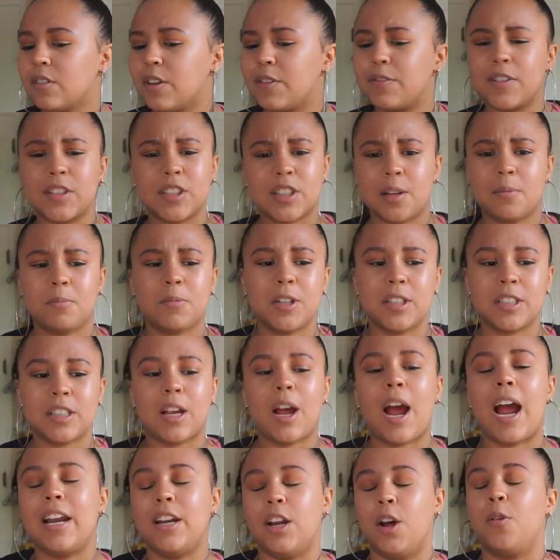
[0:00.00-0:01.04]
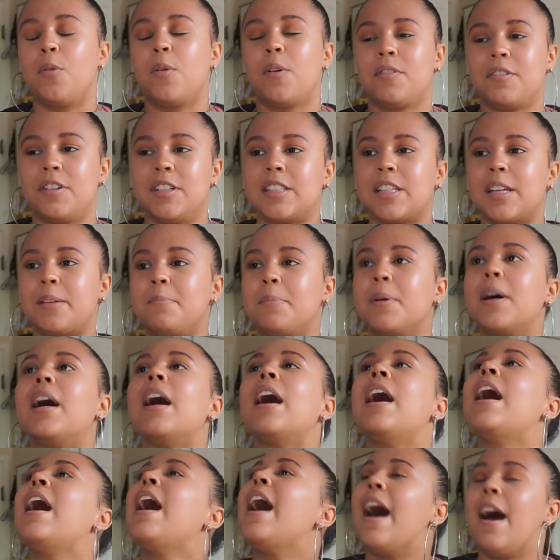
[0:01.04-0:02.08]
For some reason, I know what reason,
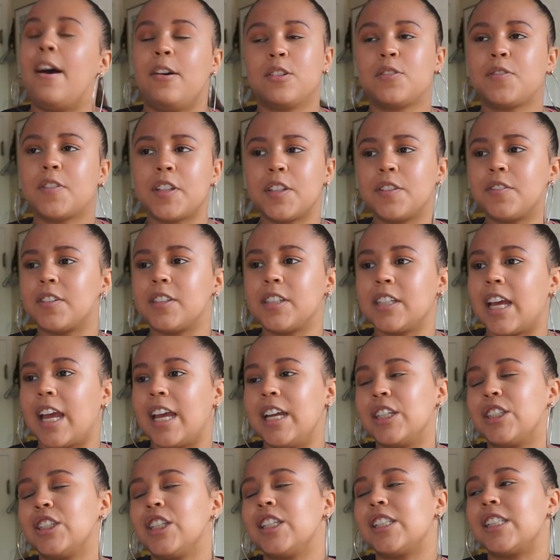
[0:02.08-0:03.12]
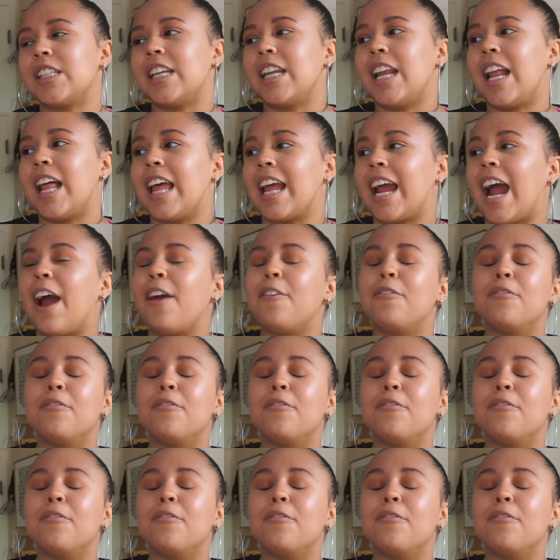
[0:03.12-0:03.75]
but I was feeling really anxious and like I